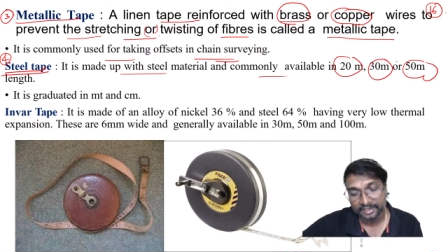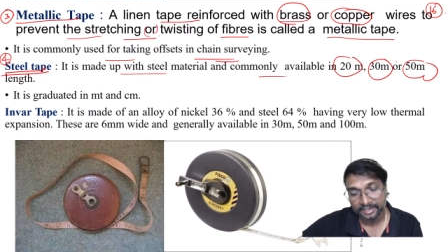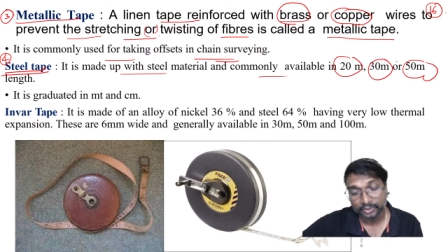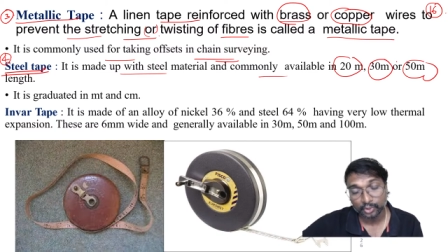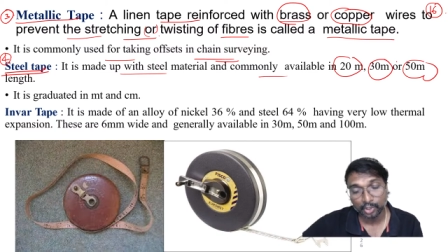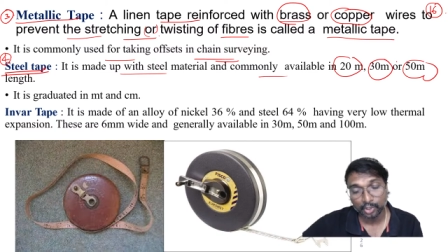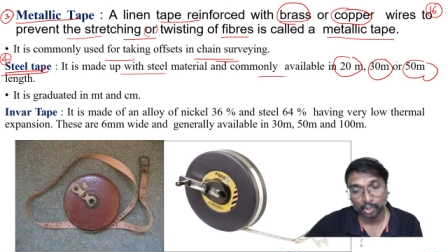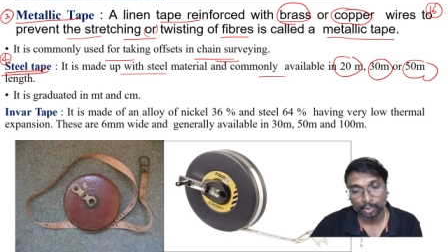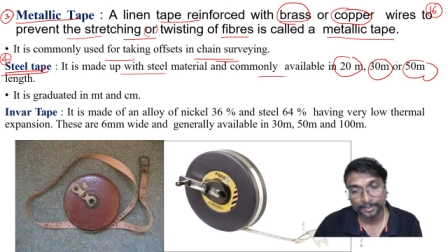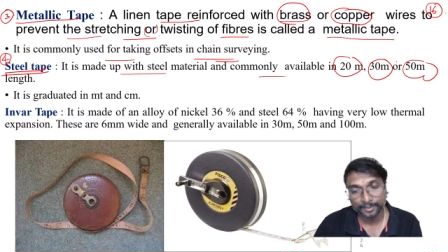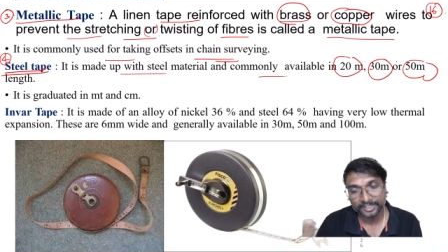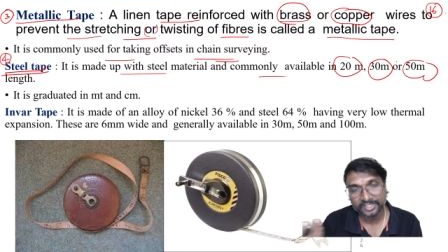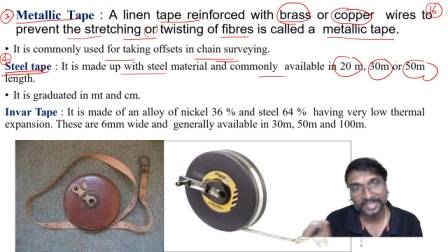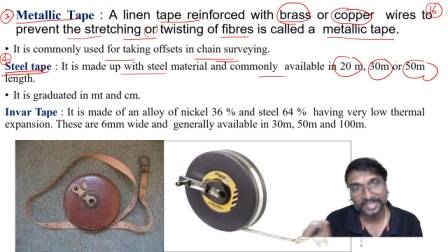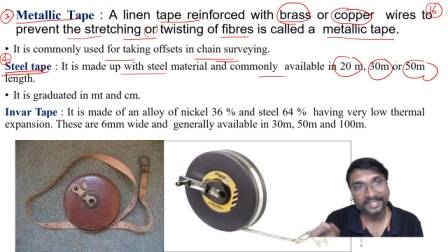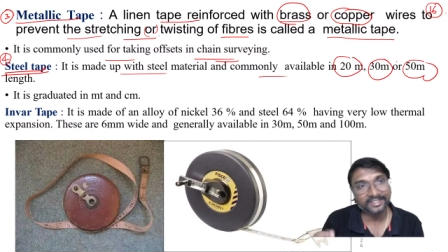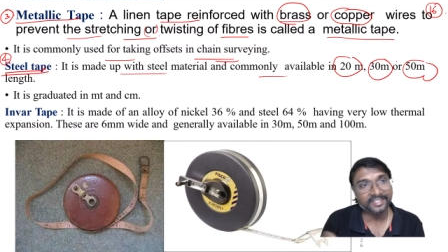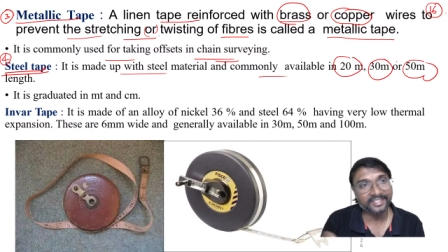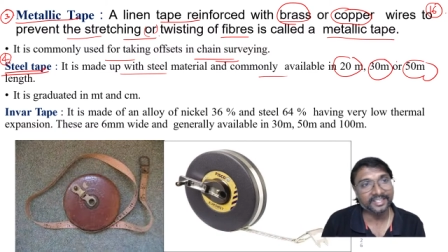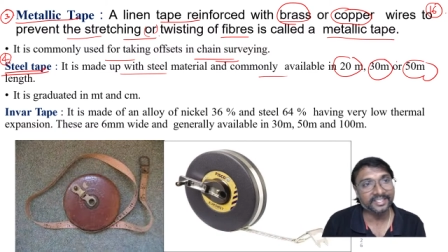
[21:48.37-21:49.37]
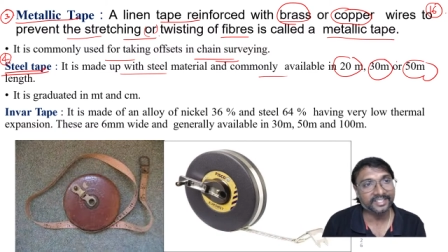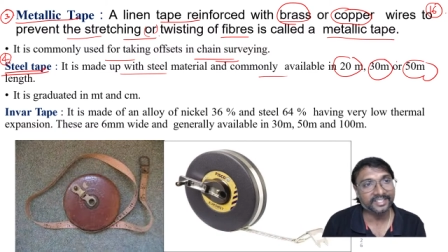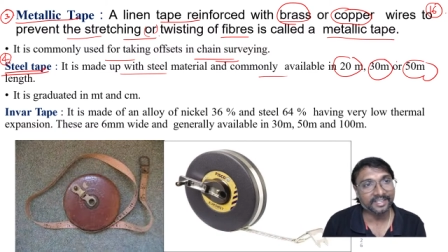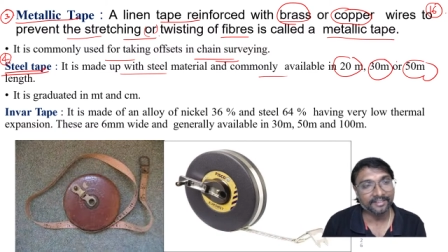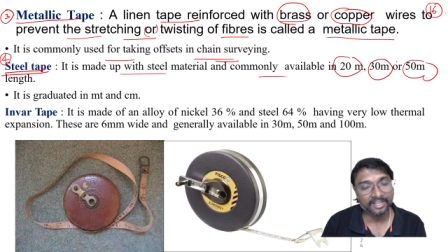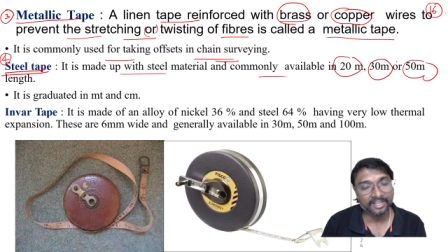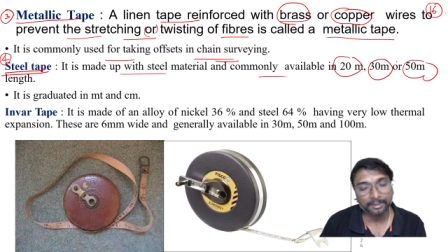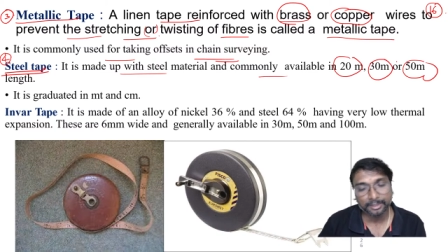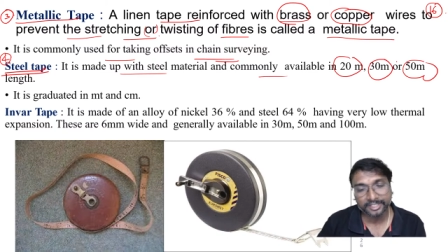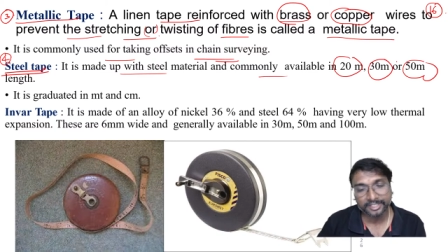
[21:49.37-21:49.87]
So how much length it is
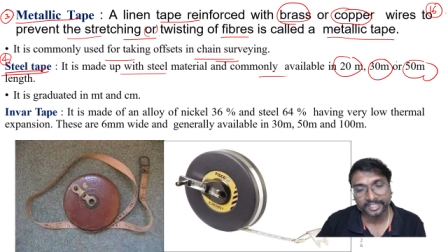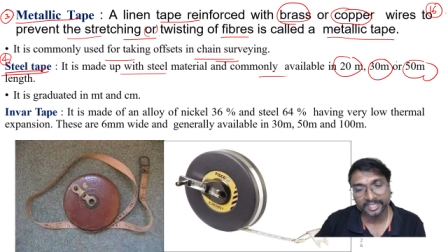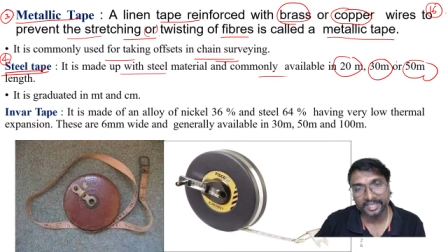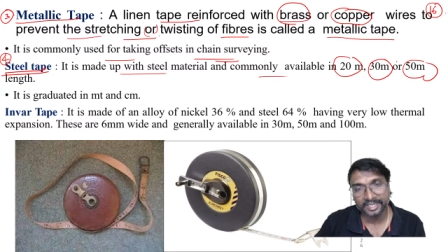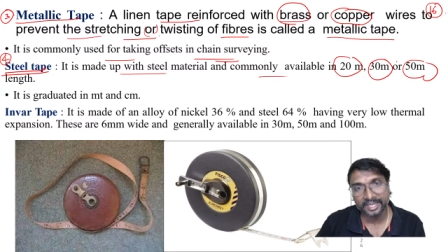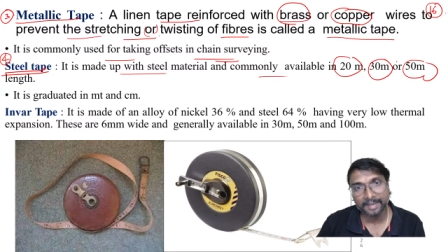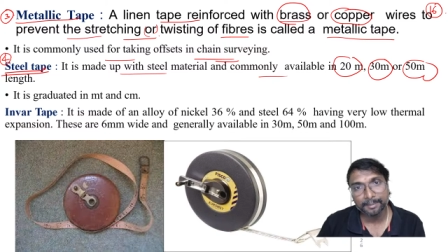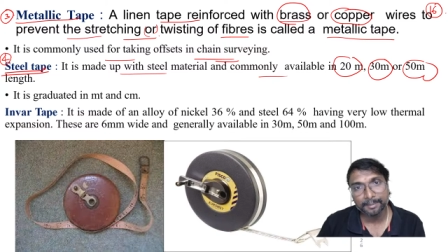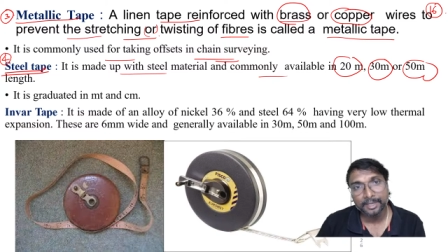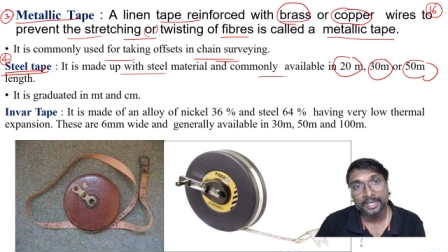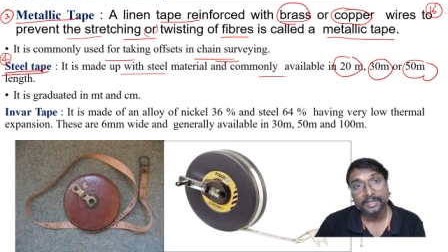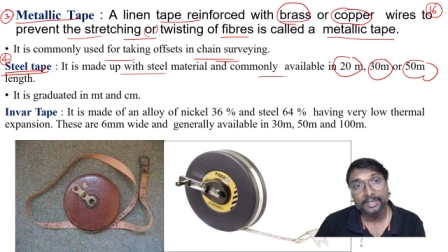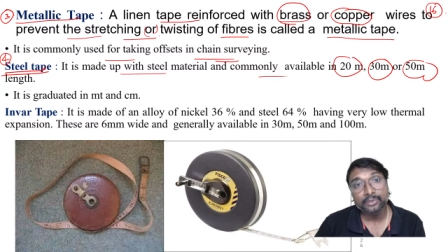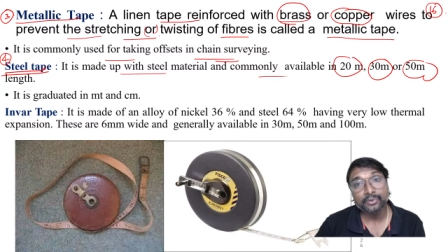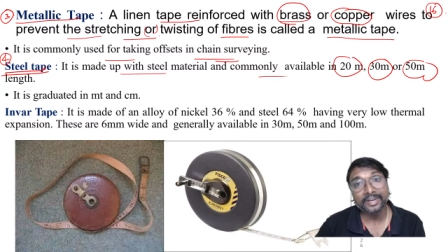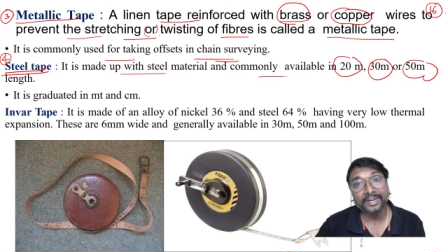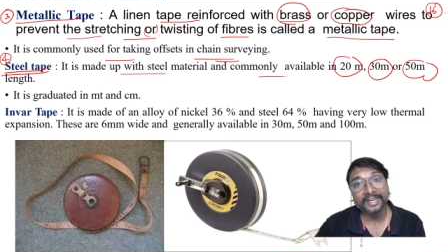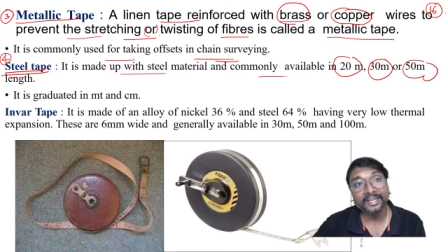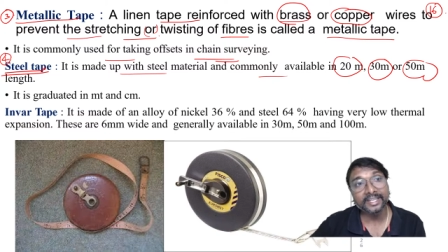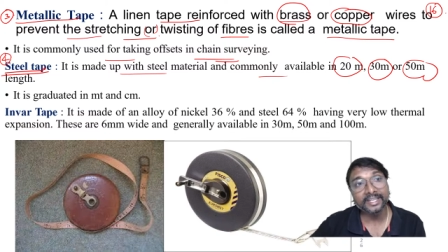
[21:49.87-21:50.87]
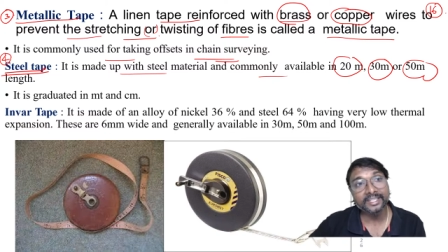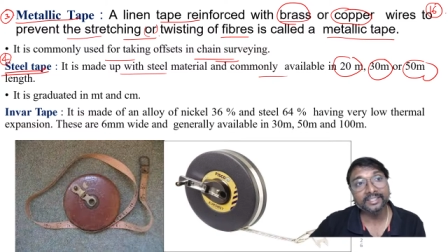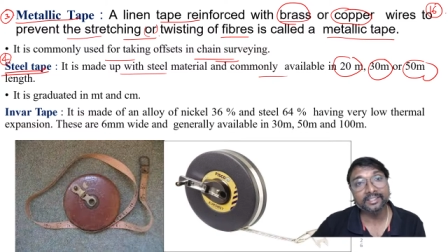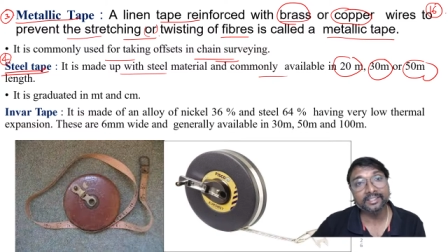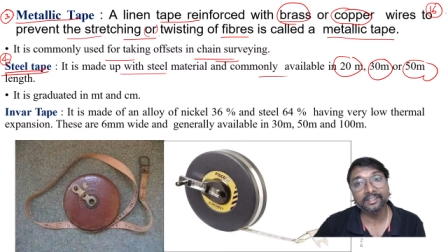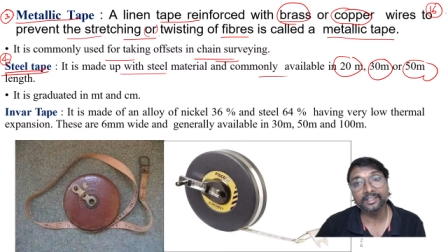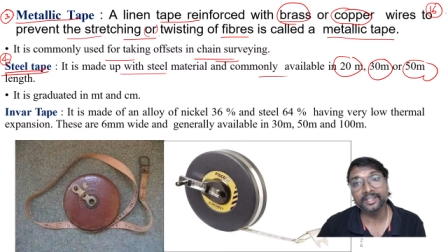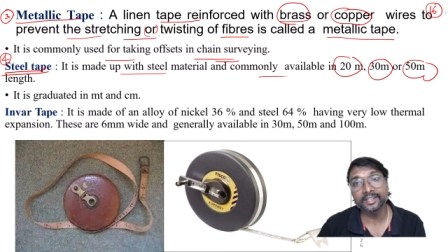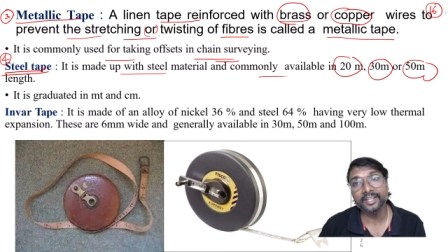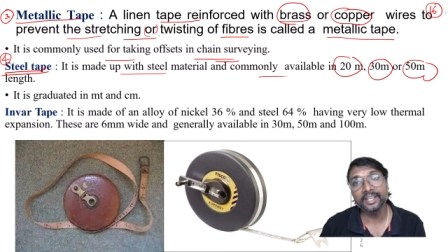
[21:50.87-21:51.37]
available? Steel tape 20,
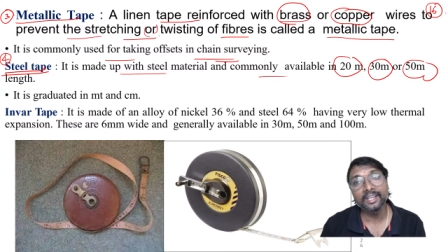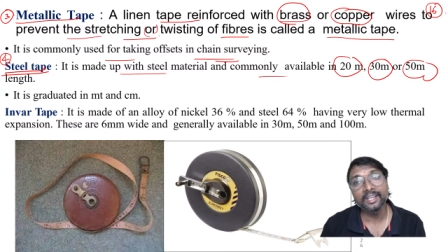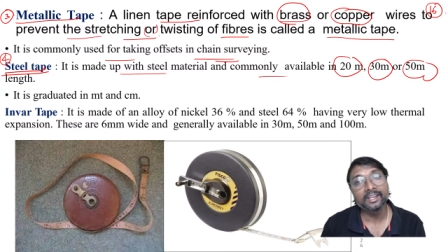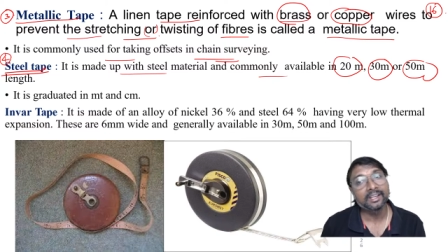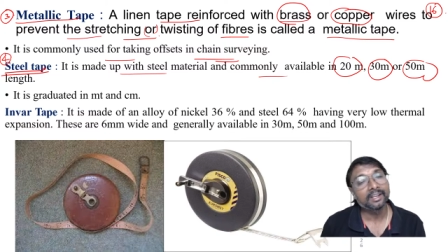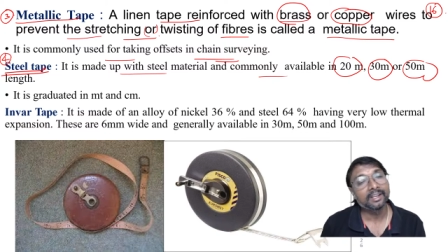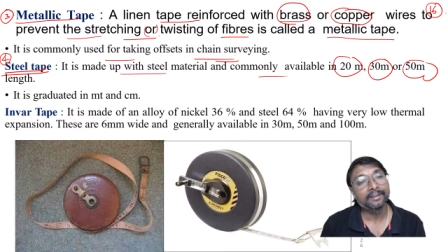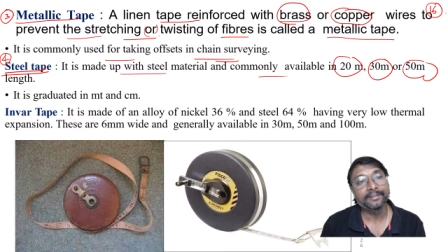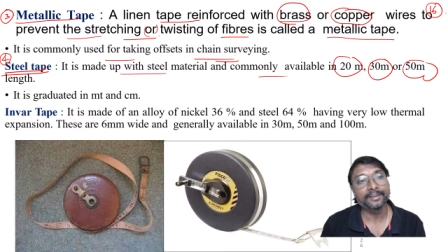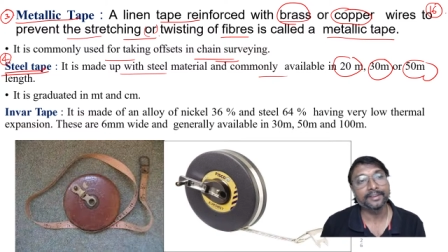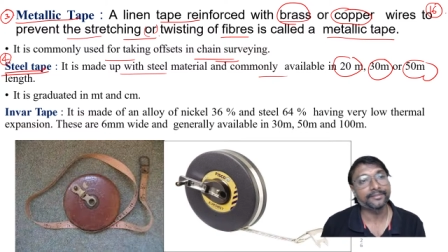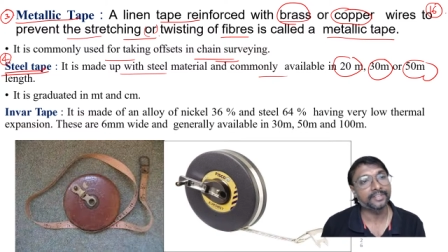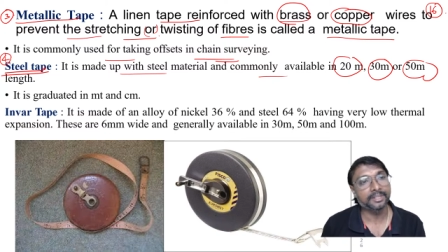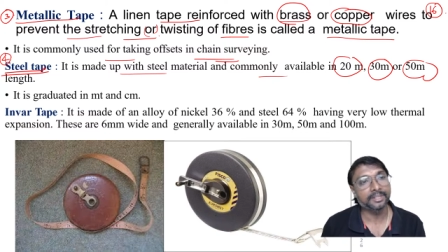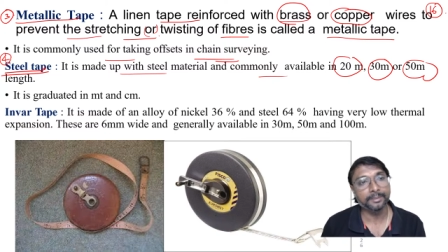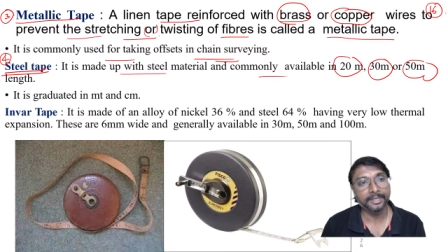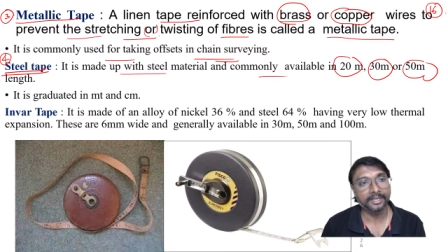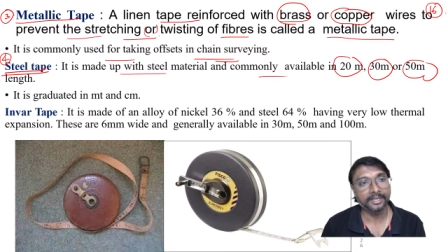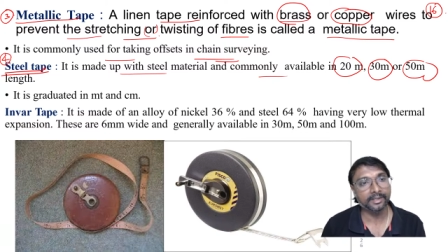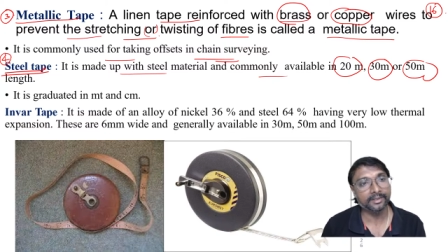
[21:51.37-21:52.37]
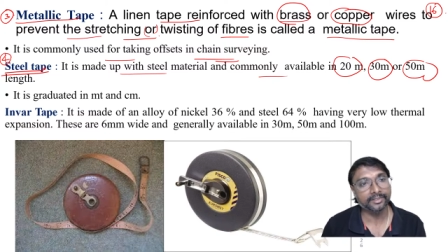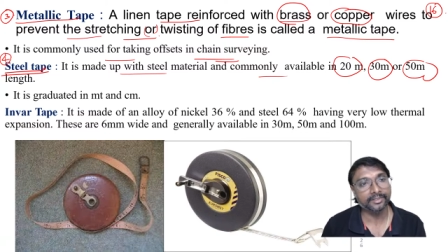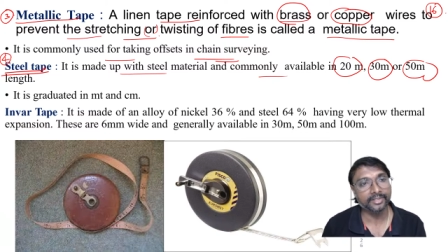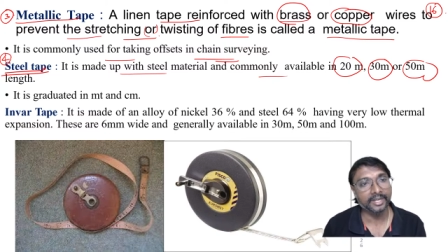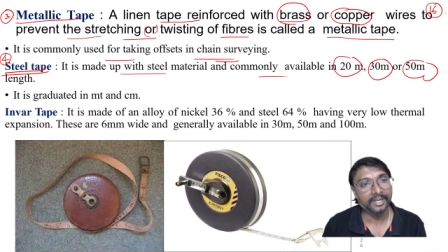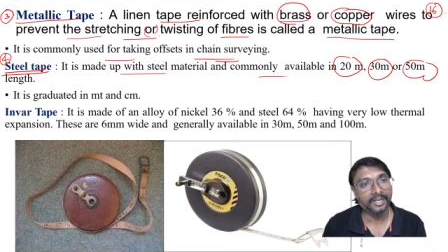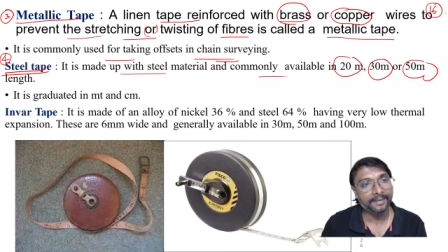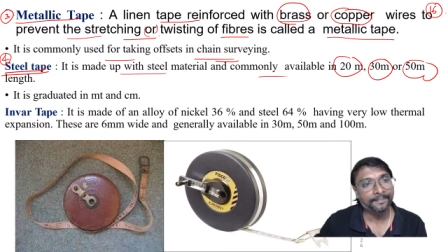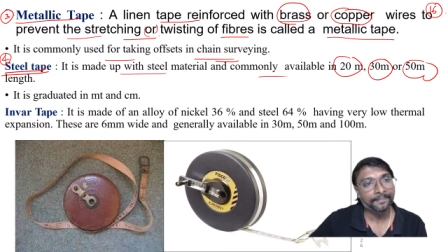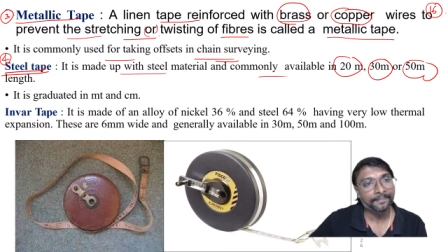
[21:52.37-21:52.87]
30, 50 meters,
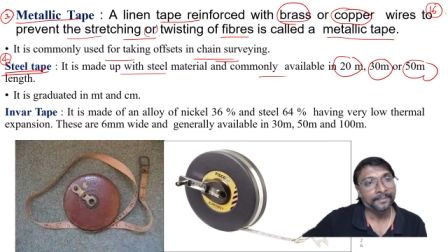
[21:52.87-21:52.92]
right?